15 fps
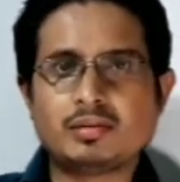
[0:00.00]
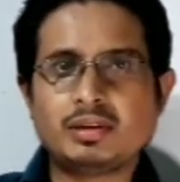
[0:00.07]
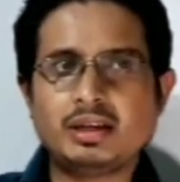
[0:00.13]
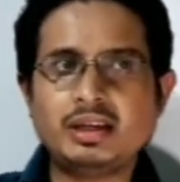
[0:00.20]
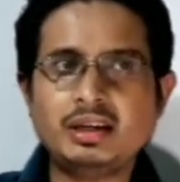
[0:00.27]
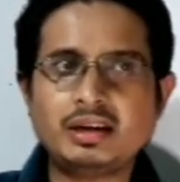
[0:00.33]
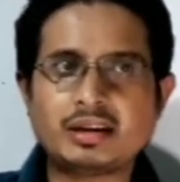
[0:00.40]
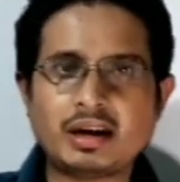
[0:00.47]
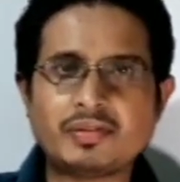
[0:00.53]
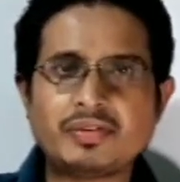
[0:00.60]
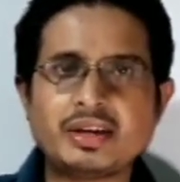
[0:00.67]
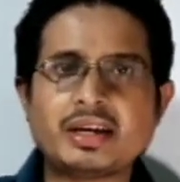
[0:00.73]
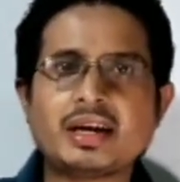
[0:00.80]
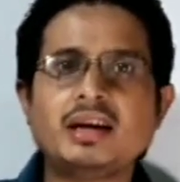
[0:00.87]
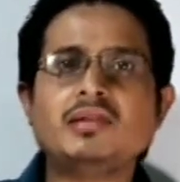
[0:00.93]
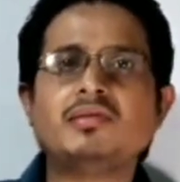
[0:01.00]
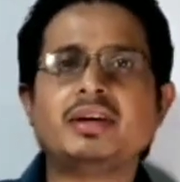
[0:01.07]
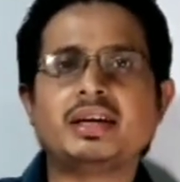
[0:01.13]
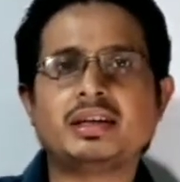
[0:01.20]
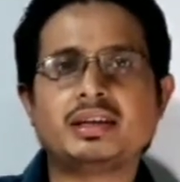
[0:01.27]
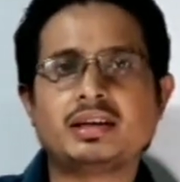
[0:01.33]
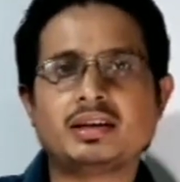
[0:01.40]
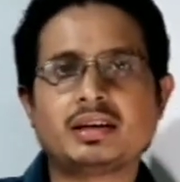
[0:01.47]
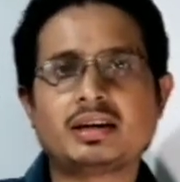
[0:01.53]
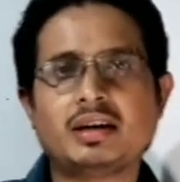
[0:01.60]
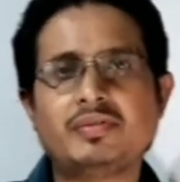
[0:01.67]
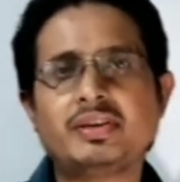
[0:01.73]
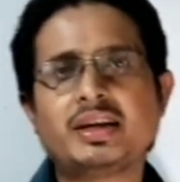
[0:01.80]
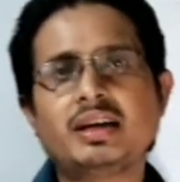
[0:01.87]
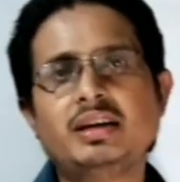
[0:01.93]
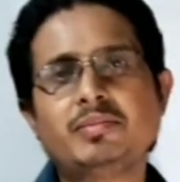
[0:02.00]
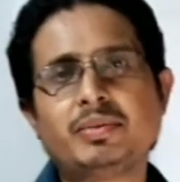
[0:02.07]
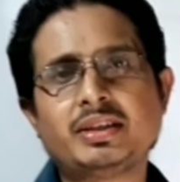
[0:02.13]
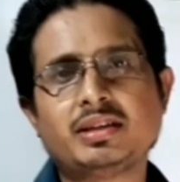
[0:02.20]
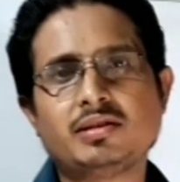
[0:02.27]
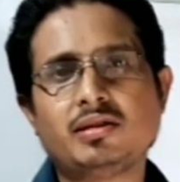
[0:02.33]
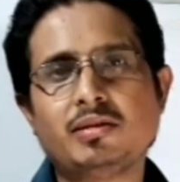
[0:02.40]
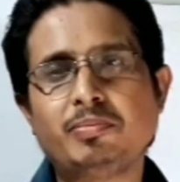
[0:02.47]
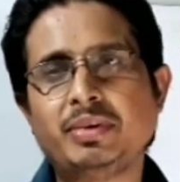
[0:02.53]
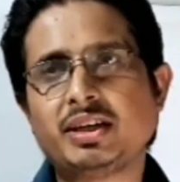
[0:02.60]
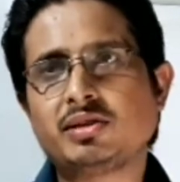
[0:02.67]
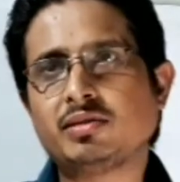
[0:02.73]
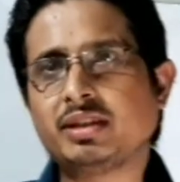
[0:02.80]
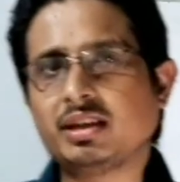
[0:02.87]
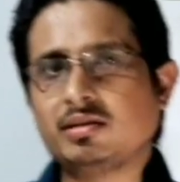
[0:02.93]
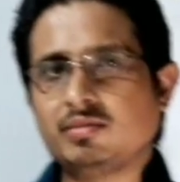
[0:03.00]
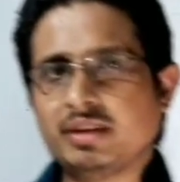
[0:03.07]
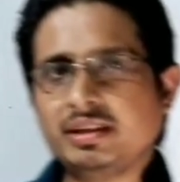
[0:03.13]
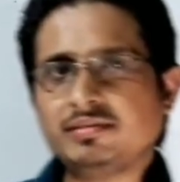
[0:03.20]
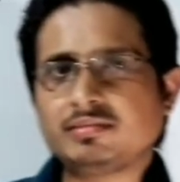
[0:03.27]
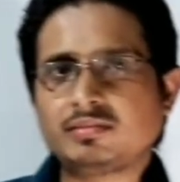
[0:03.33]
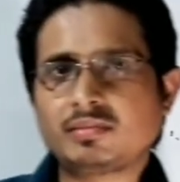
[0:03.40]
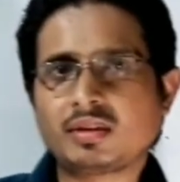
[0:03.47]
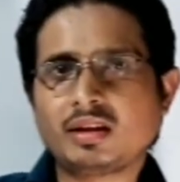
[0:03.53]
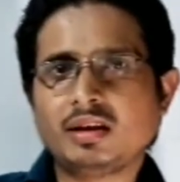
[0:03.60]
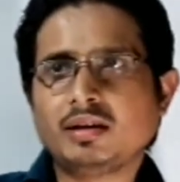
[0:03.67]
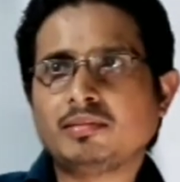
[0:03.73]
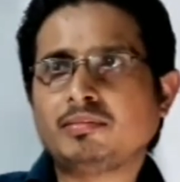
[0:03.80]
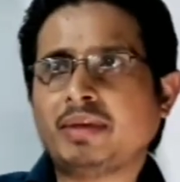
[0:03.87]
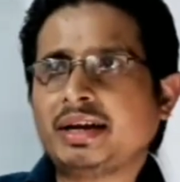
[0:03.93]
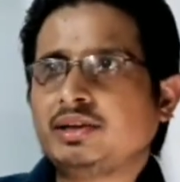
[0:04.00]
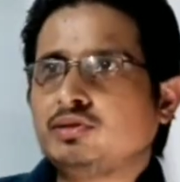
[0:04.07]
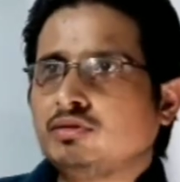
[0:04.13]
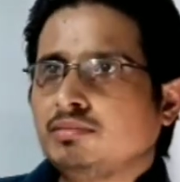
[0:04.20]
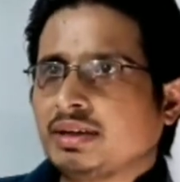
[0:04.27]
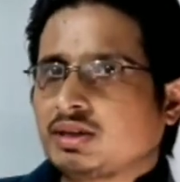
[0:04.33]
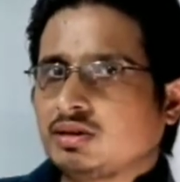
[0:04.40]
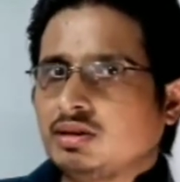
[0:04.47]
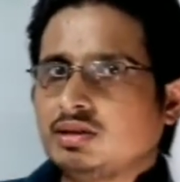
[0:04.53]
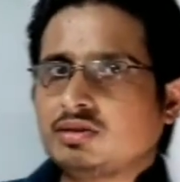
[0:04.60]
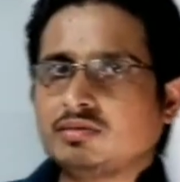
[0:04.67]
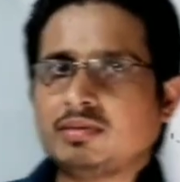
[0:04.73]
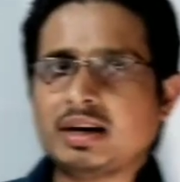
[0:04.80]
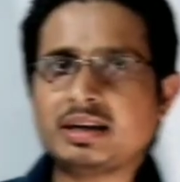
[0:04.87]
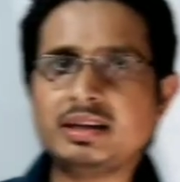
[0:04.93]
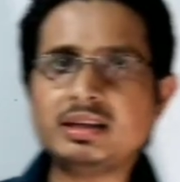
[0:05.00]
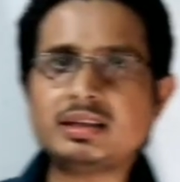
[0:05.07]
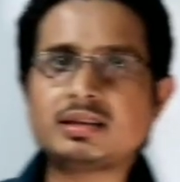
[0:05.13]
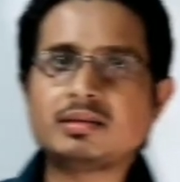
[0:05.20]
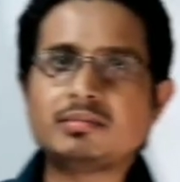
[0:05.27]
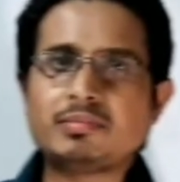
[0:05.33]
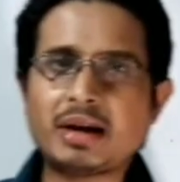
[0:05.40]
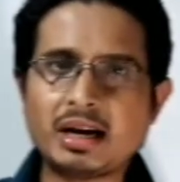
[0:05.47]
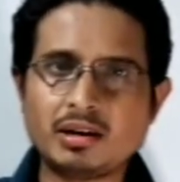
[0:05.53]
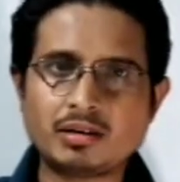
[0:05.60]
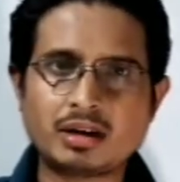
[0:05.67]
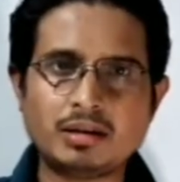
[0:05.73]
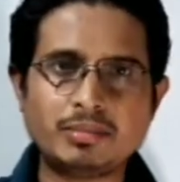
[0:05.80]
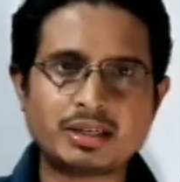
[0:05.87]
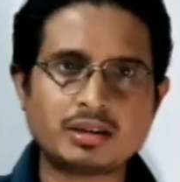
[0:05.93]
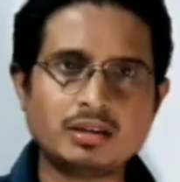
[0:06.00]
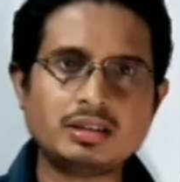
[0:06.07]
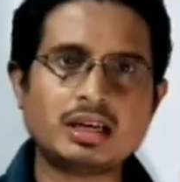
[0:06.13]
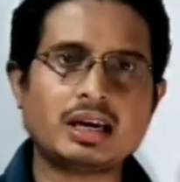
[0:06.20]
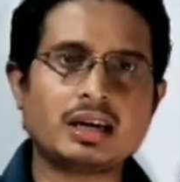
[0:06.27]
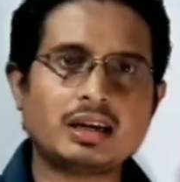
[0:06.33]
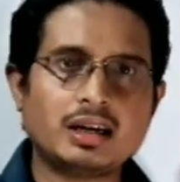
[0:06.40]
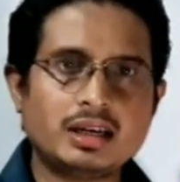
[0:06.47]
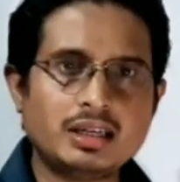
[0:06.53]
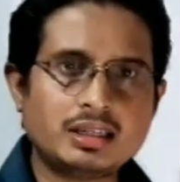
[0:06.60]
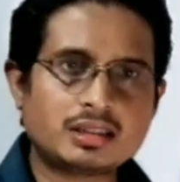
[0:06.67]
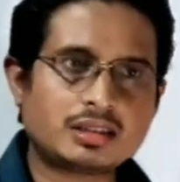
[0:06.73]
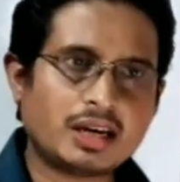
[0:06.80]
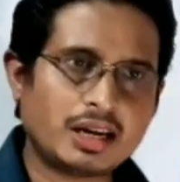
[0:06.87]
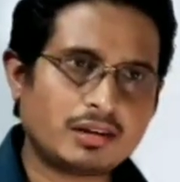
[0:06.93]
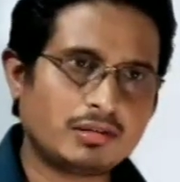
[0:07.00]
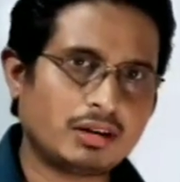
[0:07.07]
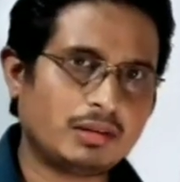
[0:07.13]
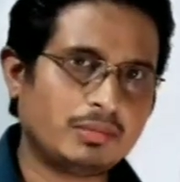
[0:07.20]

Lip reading: in graphical way, graphical represent or pictorial way, by two methods. One is parallelogram methods, another is triangular